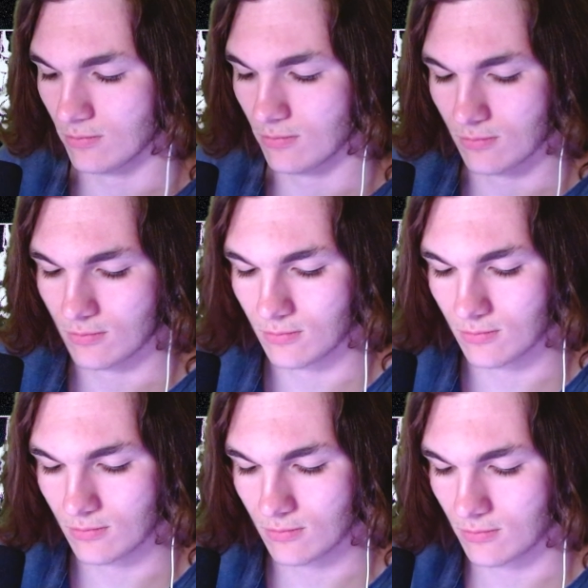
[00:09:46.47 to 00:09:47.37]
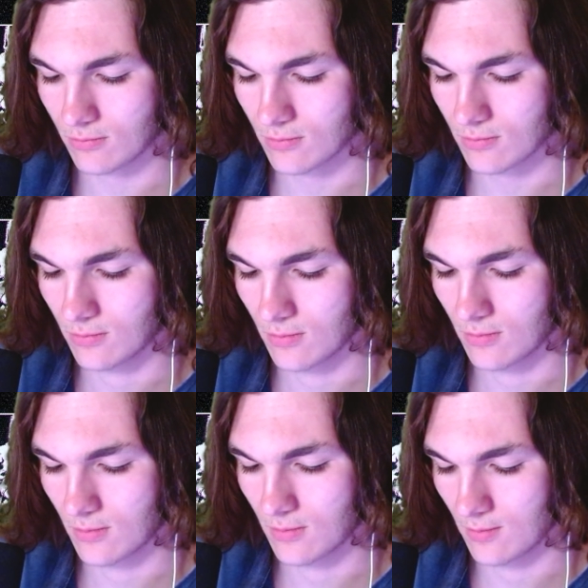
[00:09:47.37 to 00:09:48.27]

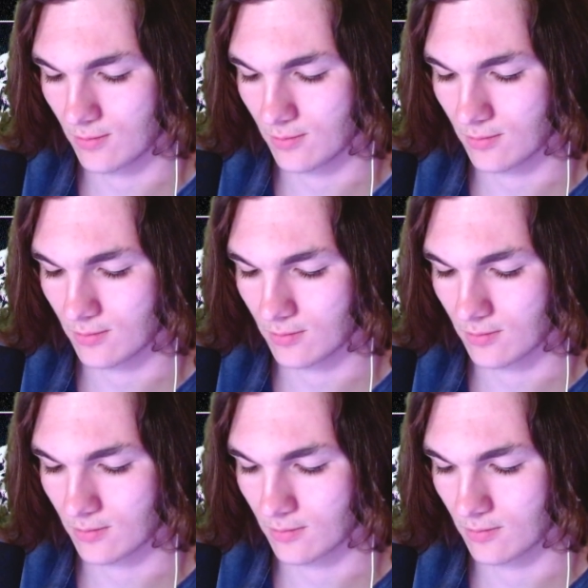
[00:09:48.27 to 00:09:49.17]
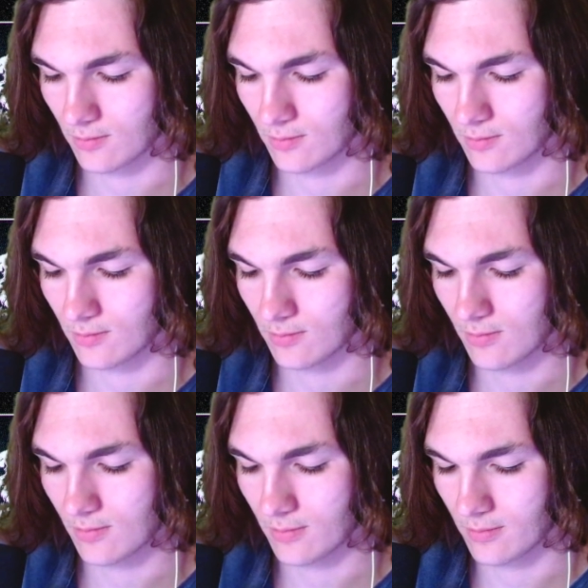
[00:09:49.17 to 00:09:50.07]

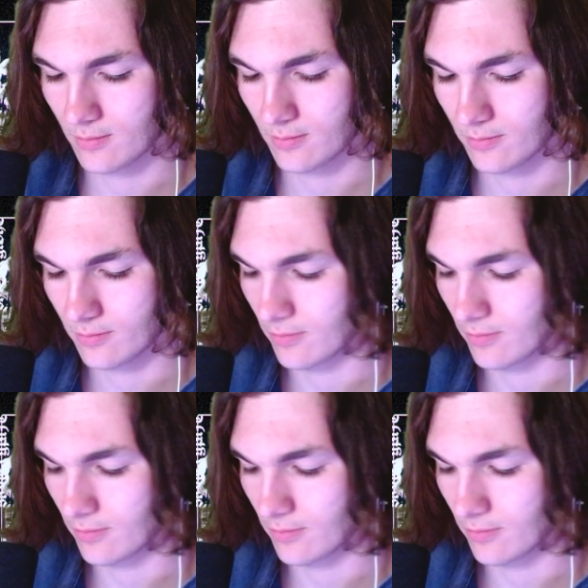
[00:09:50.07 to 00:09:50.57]
Nobody speaks.